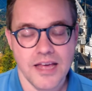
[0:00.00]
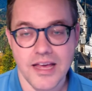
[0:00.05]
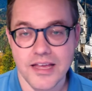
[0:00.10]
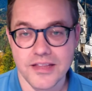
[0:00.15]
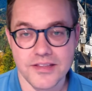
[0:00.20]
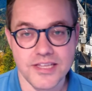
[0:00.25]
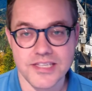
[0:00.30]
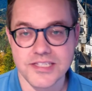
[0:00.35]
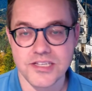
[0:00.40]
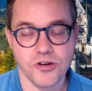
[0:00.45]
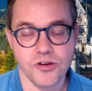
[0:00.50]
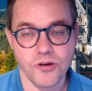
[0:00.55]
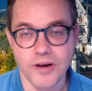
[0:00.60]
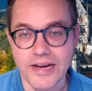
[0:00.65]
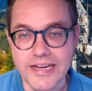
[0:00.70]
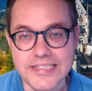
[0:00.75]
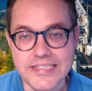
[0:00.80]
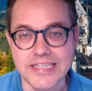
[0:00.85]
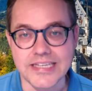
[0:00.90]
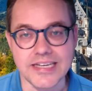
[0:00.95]
this
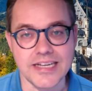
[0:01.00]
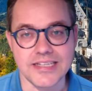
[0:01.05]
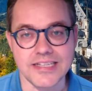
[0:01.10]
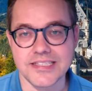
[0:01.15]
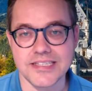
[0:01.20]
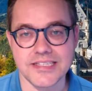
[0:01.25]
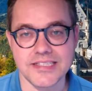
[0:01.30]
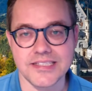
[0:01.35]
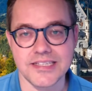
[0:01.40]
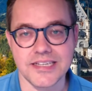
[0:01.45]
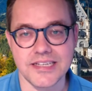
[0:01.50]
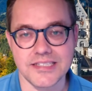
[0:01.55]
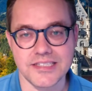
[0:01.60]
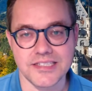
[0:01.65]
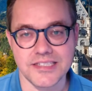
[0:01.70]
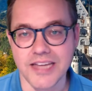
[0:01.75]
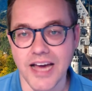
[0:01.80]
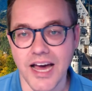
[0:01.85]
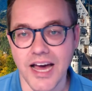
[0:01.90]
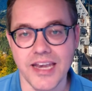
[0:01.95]
craziness is, is
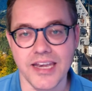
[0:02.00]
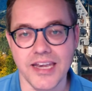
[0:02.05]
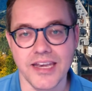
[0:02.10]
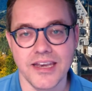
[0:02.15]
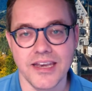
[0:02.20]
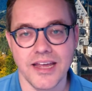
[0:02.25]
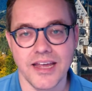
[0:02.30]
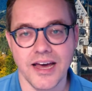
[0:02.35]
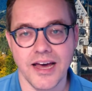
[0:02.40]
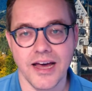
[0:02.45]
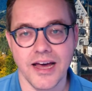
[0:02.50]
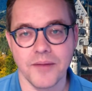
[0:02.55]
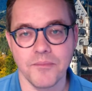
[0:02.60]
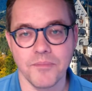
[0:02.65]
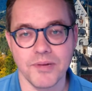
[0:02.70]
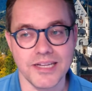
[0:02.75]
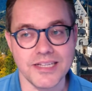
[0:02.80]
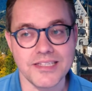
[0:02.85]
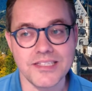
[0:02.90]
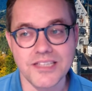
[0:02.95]
done, uh,
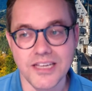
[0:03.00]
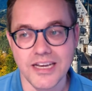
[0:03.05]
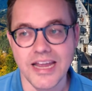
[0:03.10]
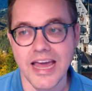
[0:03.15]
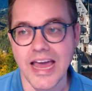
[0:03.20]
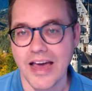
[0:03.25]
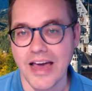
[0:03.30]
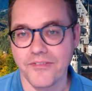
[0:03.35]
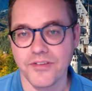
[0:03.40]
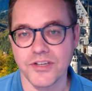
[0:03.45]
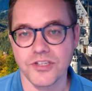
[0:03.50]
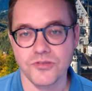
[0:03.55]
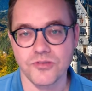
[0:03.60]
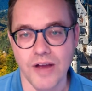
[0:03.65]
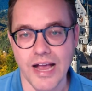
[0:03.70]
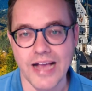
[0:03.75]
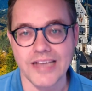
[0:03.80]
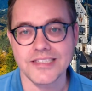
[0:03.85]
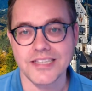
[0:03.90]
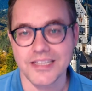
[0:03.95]
but it's going to have a
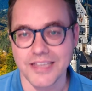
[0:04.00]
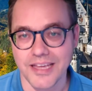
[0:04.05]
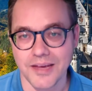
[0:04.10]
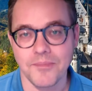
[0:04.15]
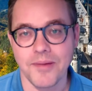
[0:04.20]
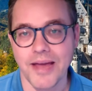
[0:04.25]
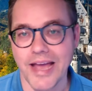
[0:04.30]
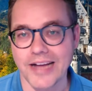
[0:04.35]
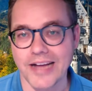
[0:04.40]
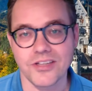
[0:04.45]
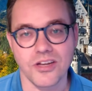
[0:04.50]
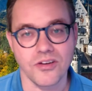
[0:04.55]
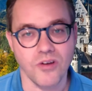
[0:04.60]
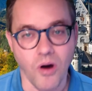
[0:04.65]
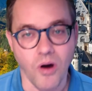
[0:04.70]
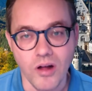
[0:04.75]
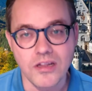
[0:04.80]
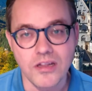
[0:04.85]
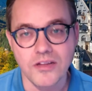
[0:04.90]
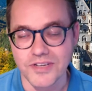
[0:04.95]
drastic impact on
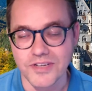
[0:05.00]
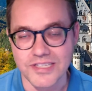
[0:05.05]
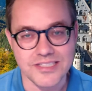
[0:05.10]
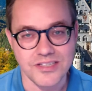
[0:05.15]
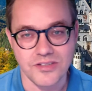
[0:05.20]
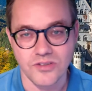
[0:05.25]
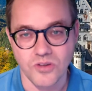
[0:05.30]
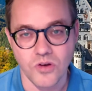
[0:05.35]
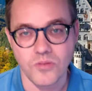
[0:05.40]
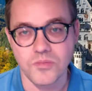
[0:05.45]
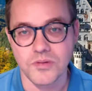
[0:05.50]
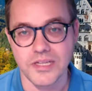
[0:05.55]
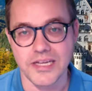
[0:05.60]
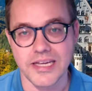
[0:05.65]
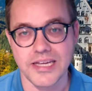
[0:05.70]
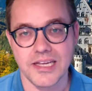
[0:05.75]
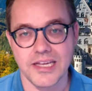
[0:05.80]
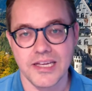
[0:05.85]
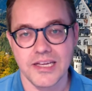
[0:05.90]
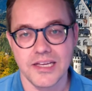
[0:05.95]
all of us
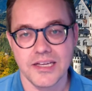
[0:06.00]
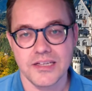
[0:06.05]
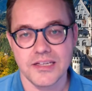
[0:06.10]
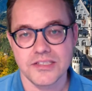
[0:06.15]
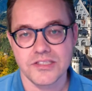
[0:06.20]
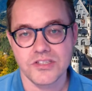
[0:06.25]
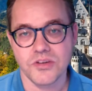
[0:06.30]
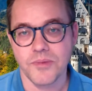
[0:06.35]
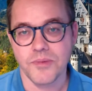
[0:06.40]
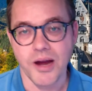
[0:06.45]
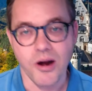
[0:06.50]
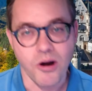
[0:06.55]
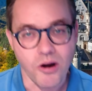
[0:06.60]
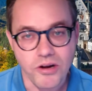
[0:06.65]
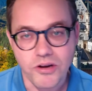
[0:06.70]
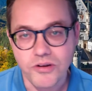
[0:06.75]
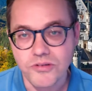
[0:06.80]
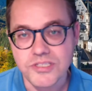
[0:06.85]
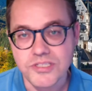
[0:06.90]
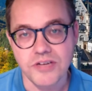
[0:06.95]
globally. So my
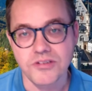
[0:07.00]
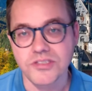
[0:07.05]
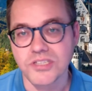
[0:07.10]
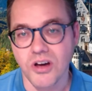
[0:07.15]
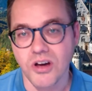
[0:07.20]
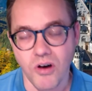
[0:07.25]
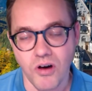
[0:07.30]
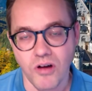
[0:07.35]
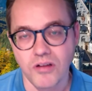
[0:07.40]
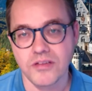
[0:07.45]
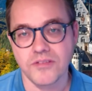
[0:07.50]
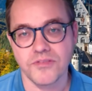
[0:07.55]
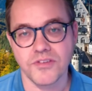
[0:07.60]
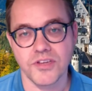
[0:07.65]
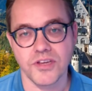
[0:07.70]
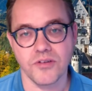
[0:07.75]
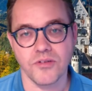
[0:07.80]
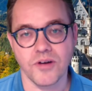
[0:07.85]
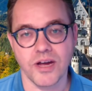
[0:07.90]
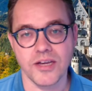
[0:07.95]
heart goes out to all of
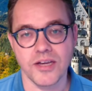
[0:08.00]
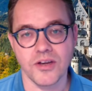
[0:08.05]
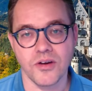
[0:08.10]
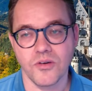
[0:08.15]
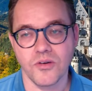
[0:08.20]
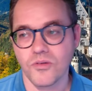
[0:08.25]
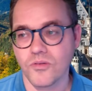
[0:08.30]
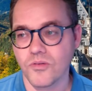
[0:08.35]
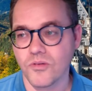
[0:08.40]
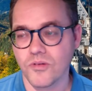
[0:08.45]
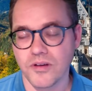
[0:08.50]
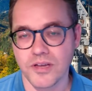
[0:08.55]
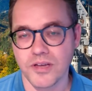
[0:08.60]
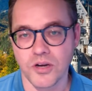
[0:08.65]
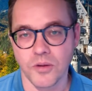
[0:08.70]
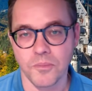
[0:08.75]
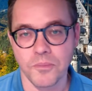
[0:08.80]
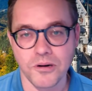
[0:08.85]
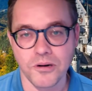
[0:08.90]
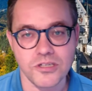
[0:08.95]
you. I know, you
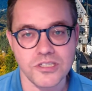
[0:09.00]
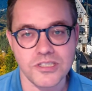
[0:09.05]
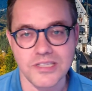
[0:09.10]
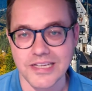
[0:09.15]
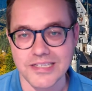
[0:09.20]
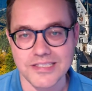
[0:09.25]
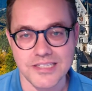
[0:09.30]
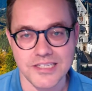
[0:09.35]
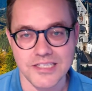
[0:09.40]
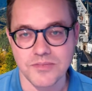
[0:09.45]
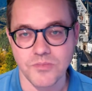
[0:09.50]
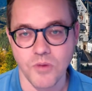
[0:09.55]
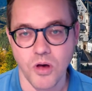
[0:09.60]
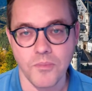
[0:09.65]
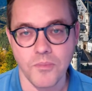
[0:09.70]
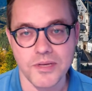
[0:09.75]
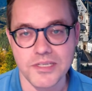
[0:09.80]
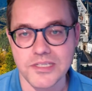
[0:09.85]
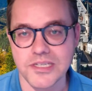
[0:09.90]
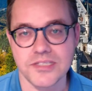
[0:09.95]
know, personally, as a
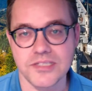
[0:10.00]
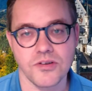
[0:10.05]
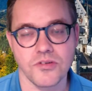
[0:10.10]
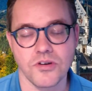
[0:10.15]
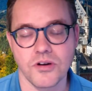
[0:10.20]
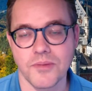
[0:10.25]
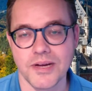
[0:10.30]
small business owner